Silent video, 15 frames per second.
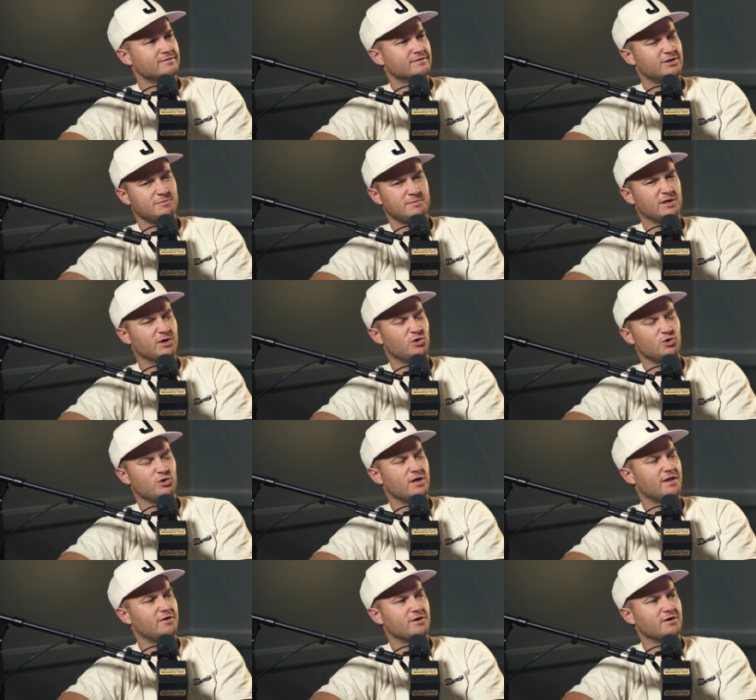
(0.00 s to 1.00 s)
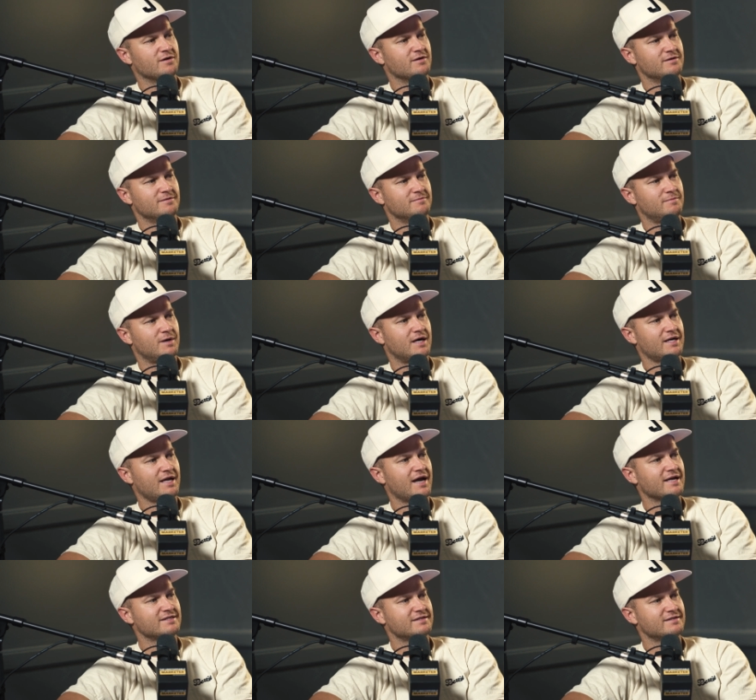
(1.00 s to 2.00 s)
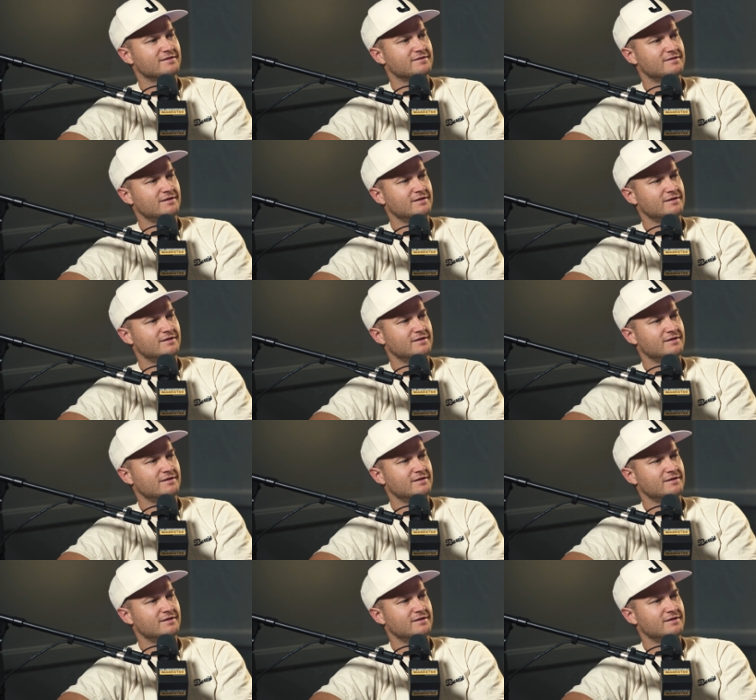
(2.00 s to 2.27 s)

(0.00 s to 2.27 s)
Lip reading: Could be a whole other podcast